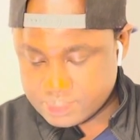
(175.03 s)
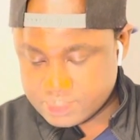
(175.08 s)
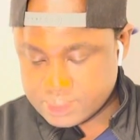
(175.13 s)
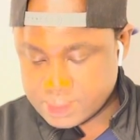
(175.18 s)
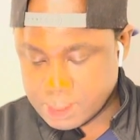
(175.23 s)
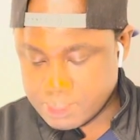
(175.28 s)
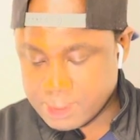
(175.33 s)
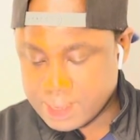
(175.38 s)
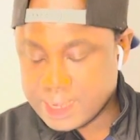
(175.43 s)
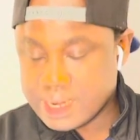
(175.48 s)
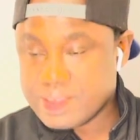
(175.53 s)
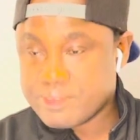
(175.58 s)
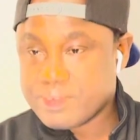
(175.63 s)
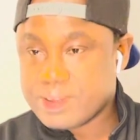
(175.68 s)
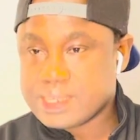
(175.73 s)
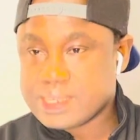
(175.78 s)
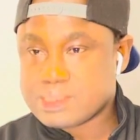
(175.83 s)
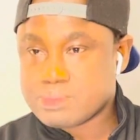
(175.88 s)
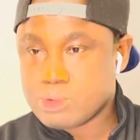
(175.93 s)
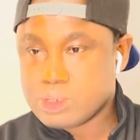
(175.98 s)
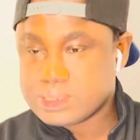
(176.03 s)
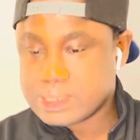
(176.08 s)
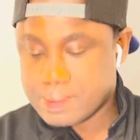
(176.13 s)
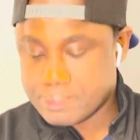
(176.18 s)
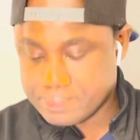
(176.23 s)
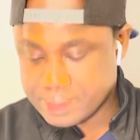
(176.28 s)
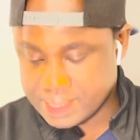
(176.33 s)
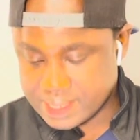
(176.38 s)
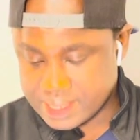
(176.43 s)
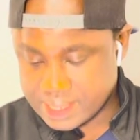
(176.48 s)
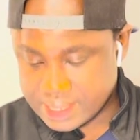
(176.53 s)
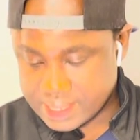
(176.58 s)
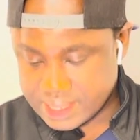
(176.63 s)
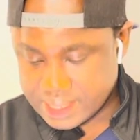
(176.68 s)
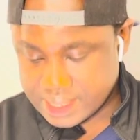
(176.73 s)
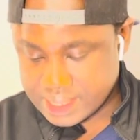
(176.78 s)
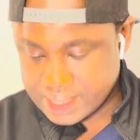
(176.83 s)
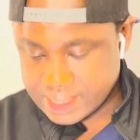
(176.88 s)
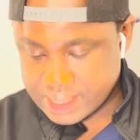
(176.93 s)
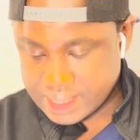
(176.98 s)
Number 11 is Mozambique.
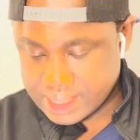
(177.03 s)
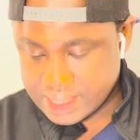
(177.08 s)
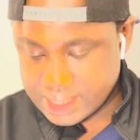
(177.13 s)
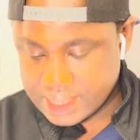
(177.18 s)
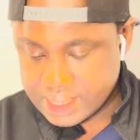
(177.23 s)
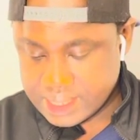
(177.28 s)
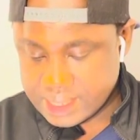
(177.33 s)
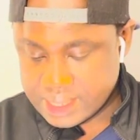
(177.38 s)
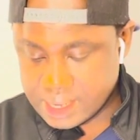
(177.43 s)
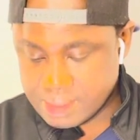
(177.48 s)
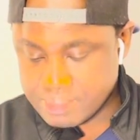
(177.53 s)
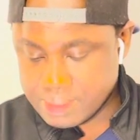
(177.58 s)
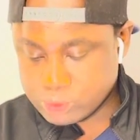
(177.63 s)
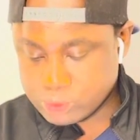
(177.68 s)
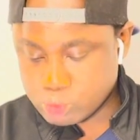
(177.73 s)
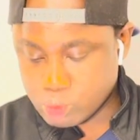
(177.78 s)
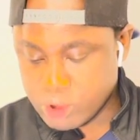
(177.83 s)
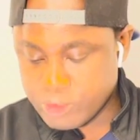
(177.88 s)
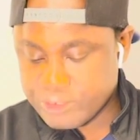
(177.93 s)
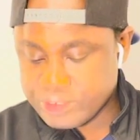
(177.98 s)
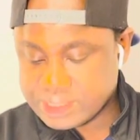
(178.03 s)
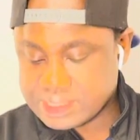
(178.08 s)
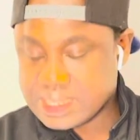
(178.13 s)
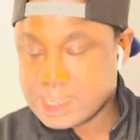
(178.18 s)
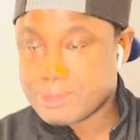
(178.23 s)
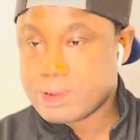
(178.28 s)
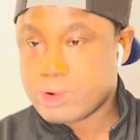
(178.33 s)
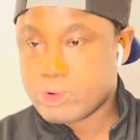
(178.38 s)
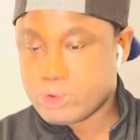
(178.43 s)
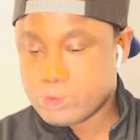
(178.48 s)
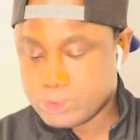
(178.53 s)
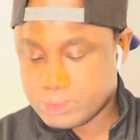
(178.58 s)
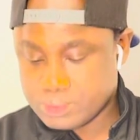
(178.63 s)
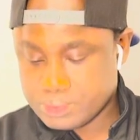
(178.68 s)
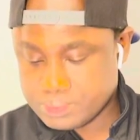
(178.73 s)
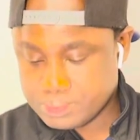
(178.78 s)
Number 12 is Cameroon.